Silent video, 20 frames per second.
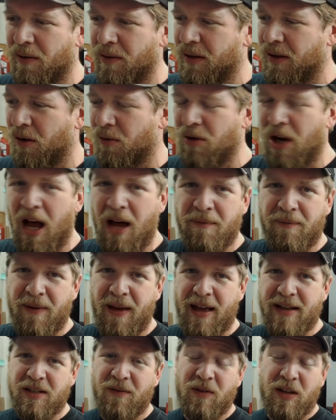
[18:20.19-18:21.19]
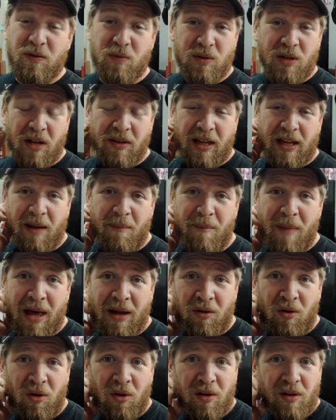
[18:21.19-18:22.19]
or, you know, Knotfest, if this was on like a
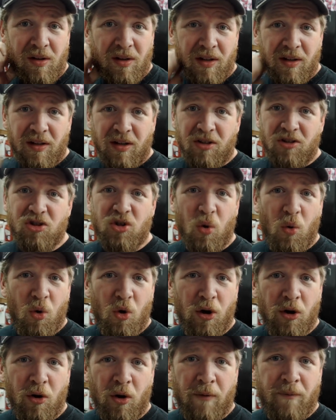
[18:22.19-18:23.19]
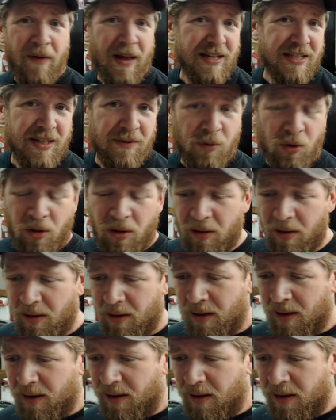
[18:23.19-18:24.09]
metal tour or festival,